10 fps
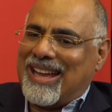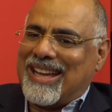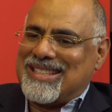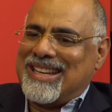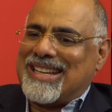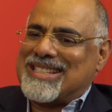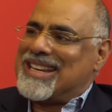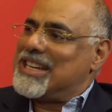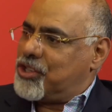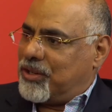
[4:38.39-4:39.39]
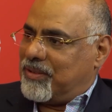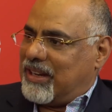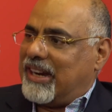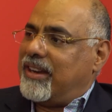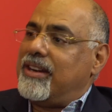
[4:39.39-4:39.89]
as an extension
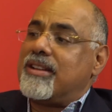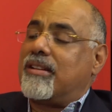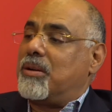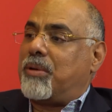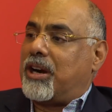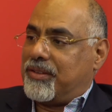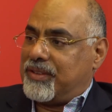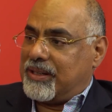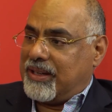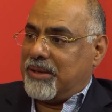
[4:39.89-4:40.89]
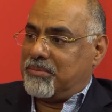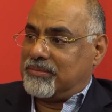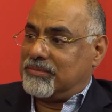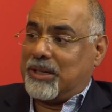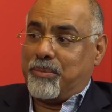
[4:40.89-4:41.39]
and an integral part of our team.
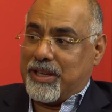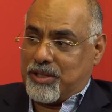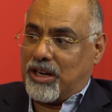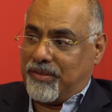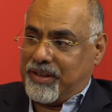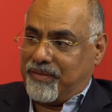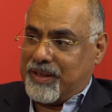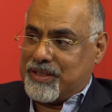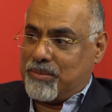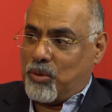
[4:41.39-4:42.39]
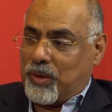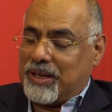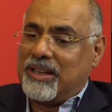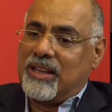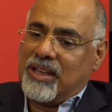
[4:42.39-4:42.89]
That makes a lot of difference, number one.